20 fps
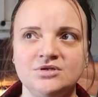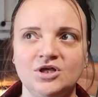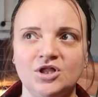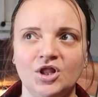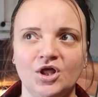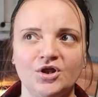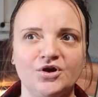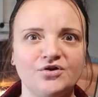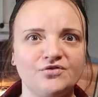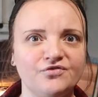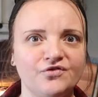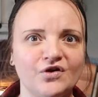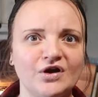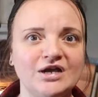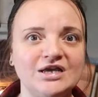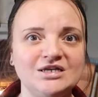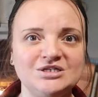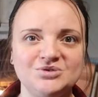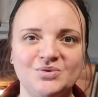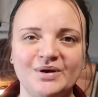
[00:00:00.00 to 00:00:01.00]

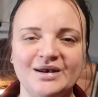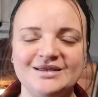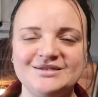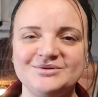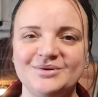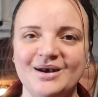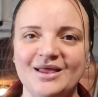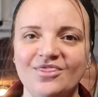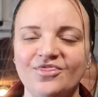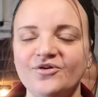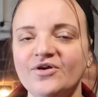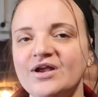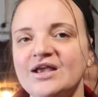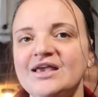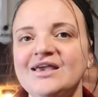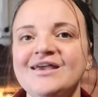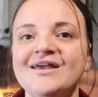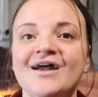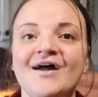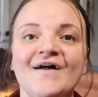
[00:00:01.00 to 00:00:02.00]
Clutter-Free twenty
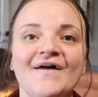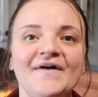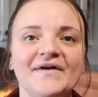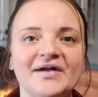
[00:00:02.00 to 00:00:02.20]
twenty-three